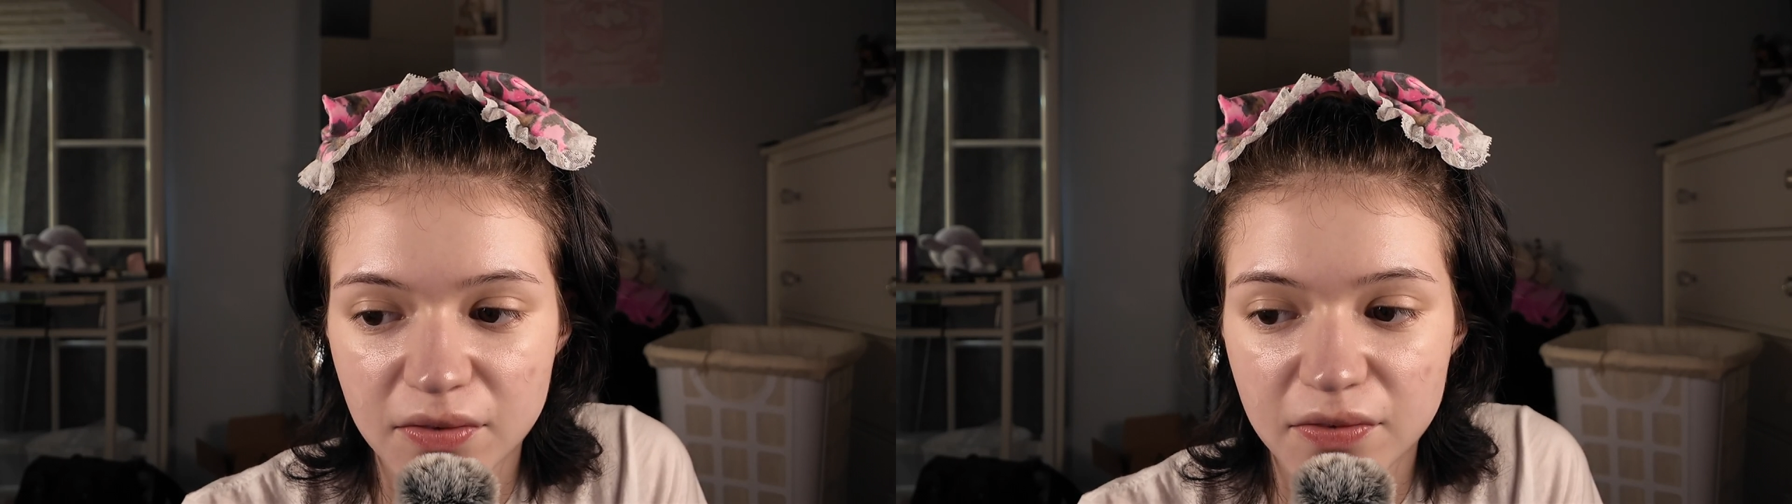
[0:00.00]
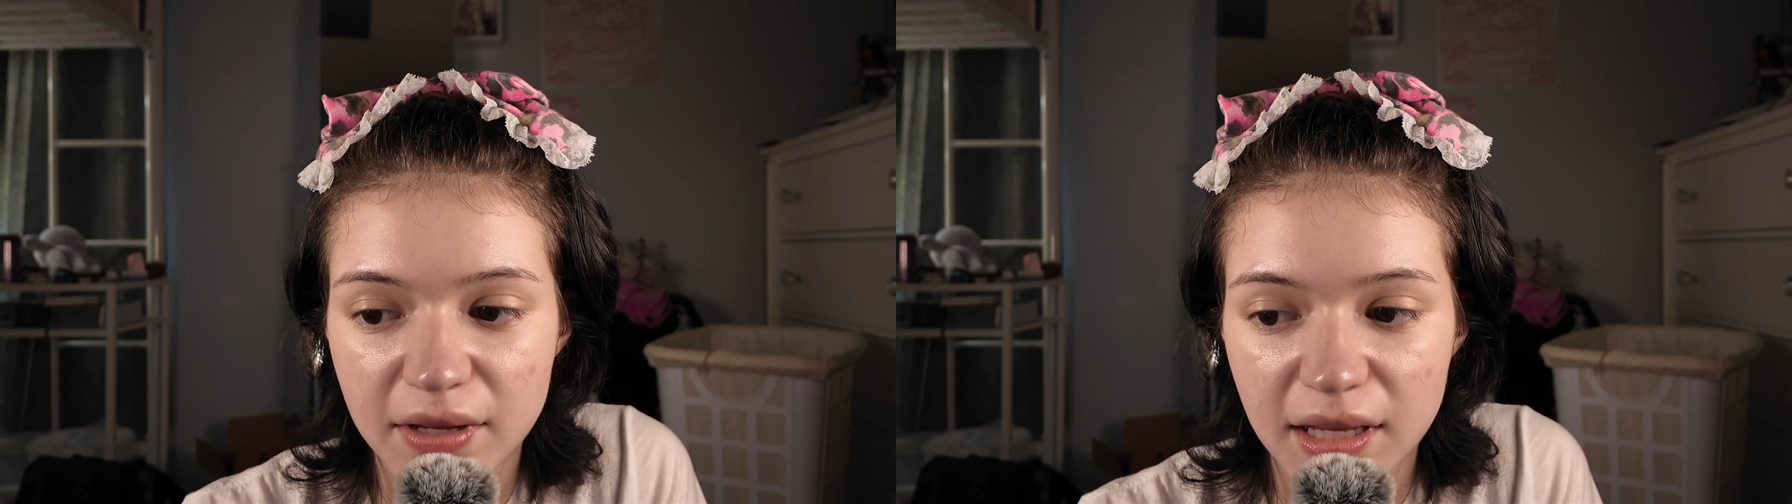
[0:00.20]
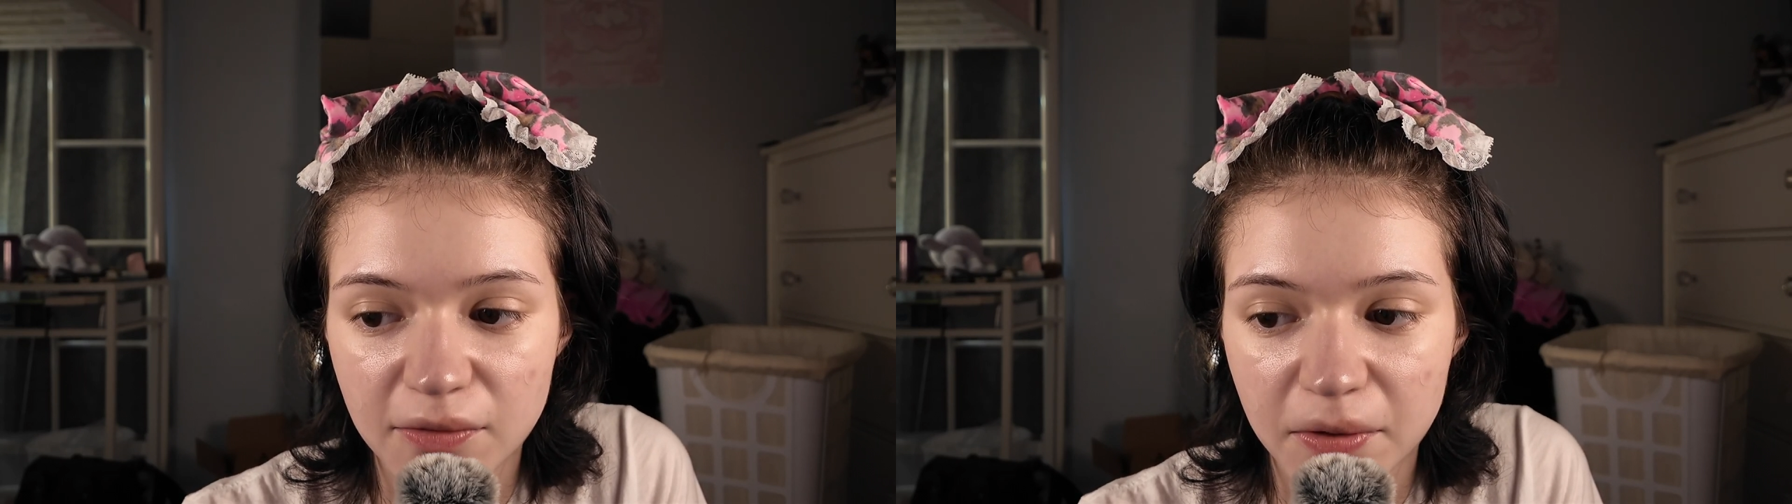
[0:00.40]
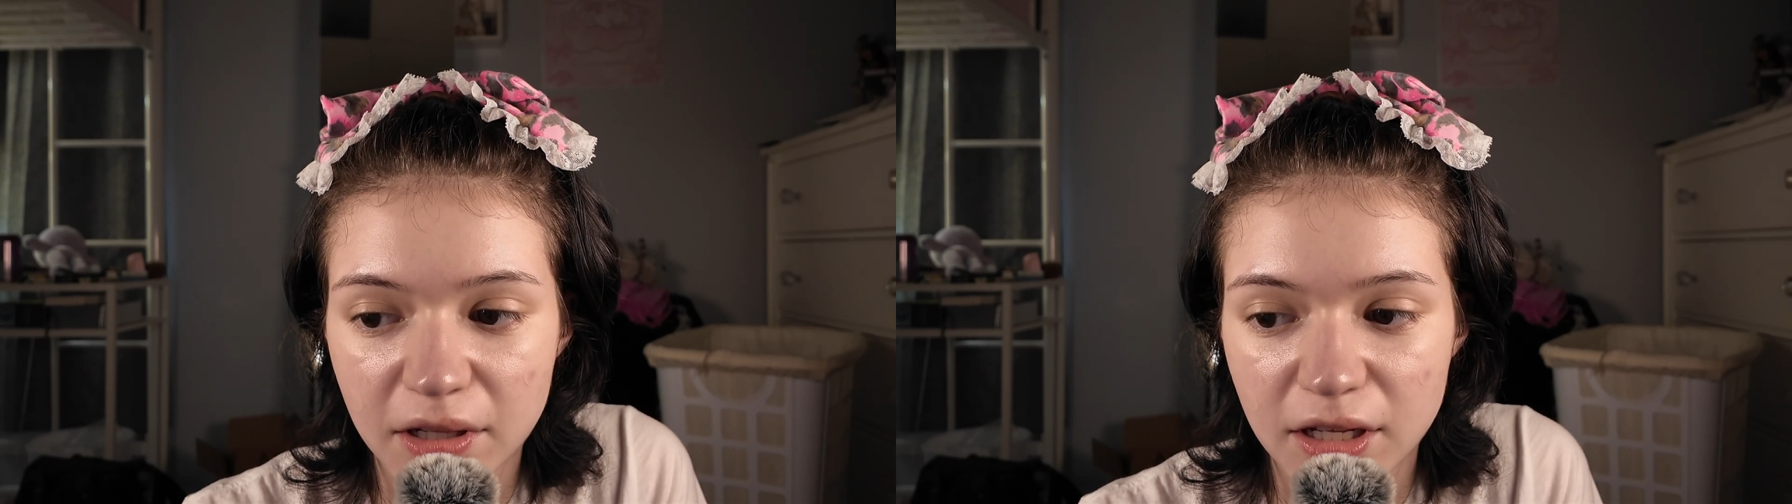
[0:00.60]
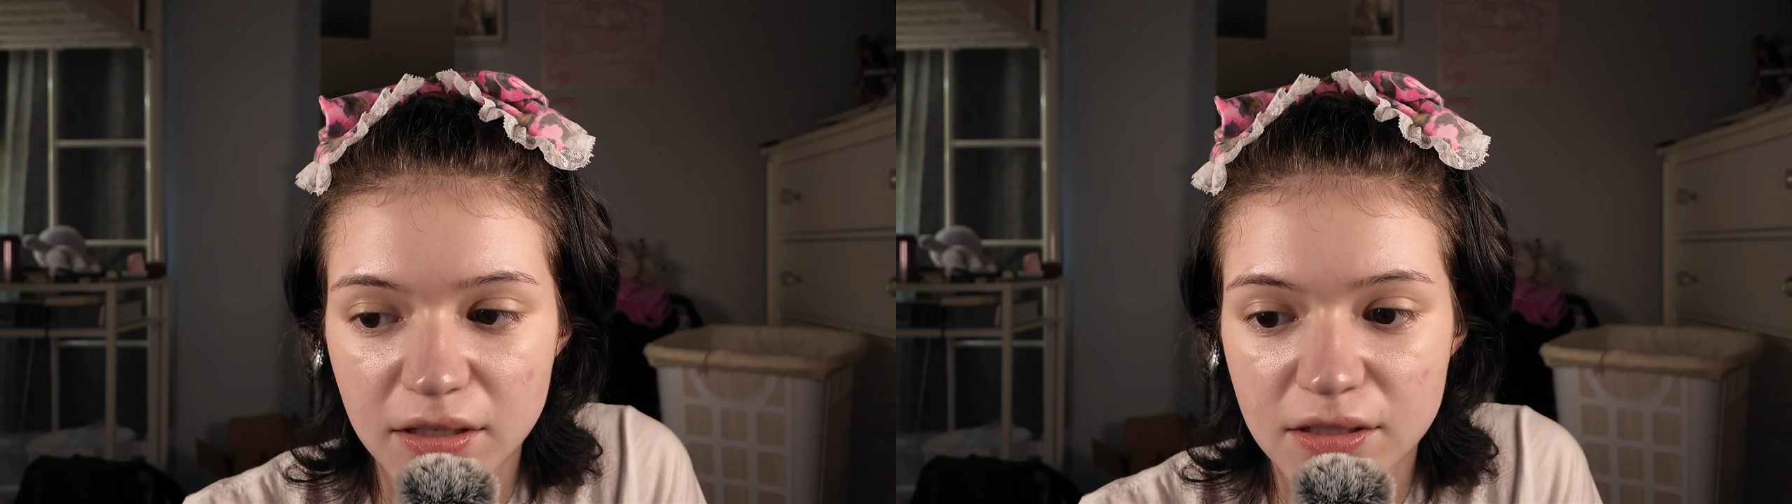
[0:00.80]
revealing
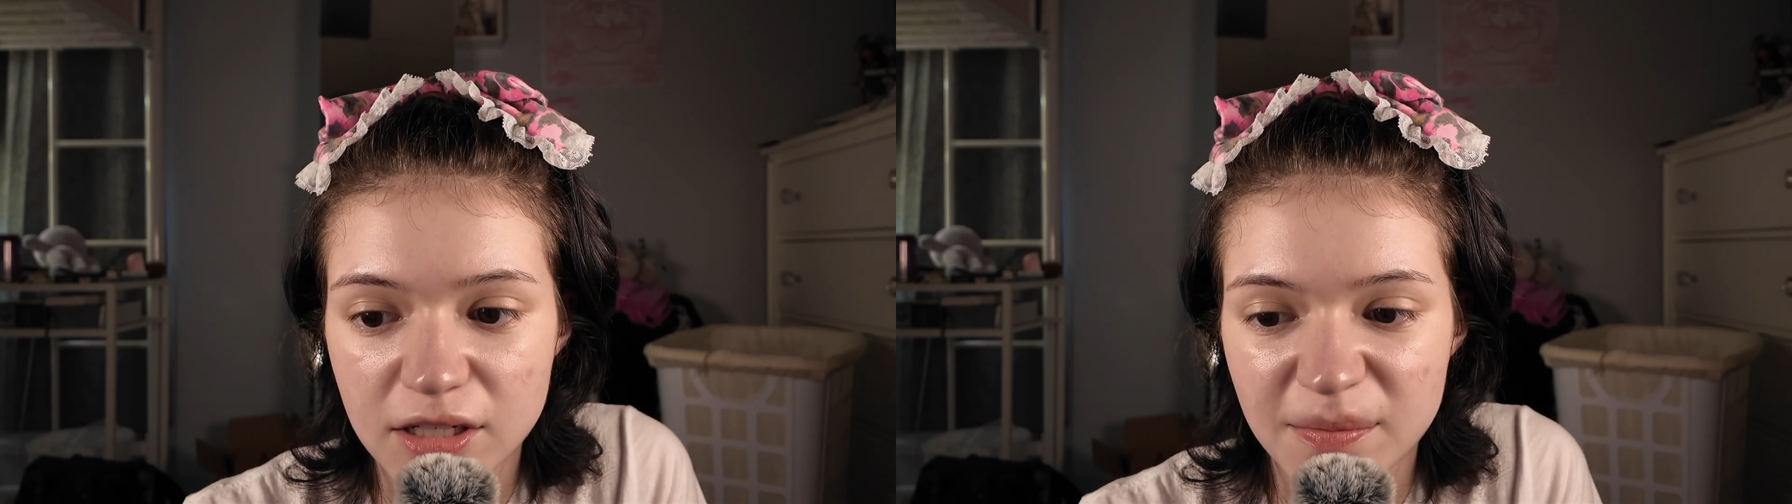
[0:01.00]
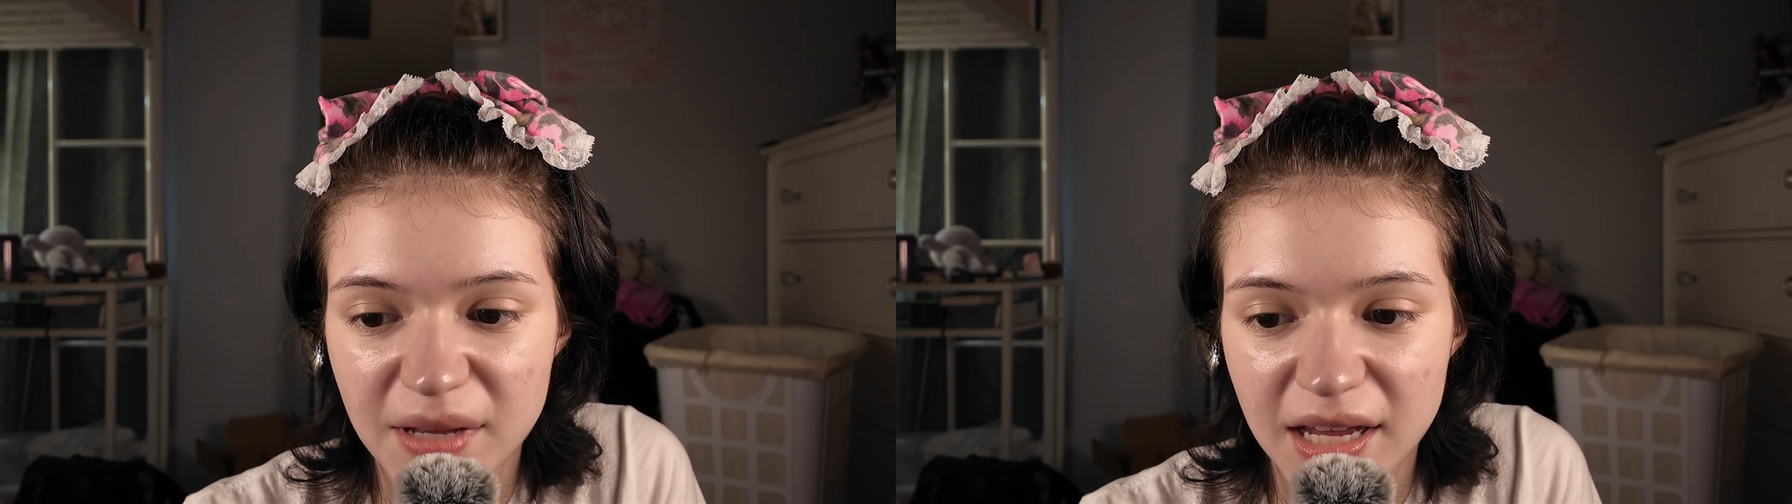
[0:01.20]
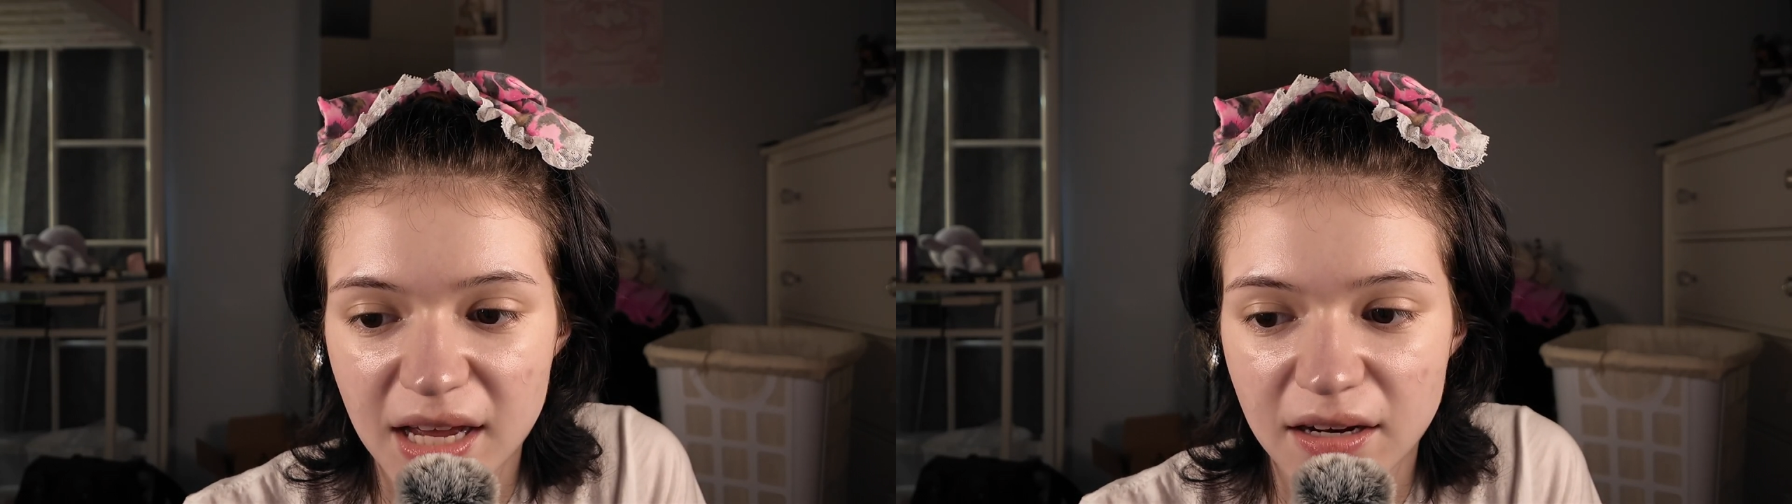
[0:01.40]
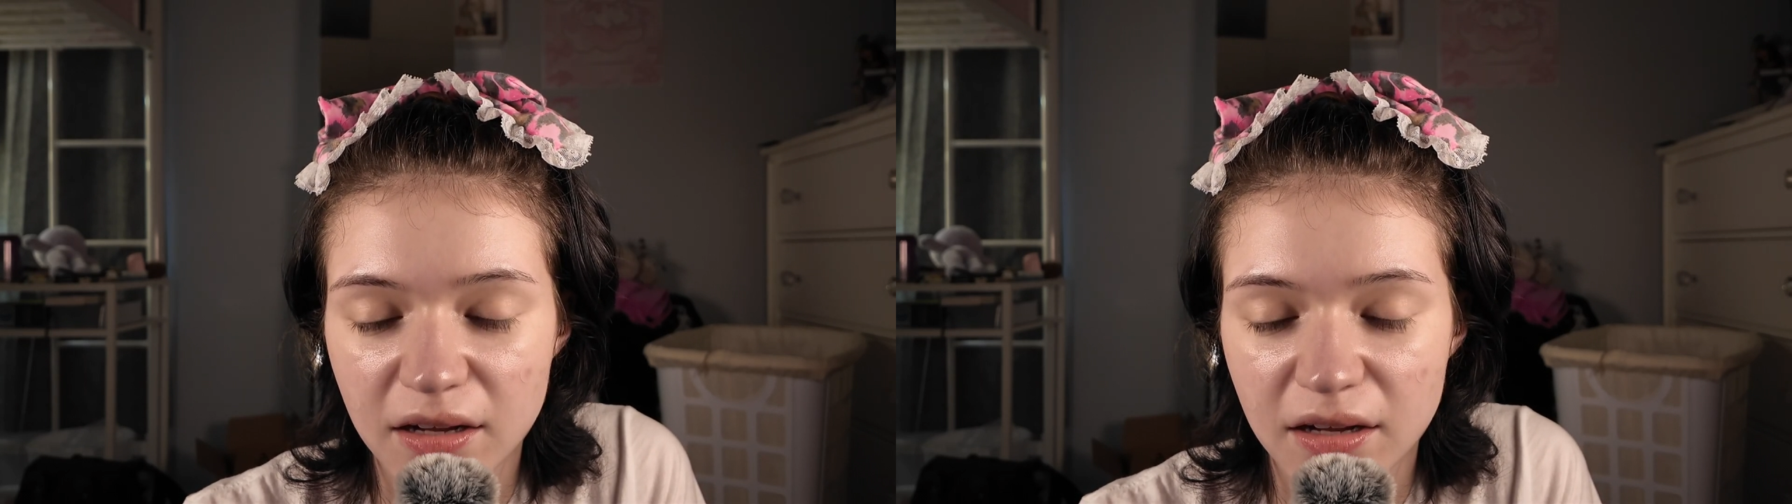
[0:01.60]
what looks to be an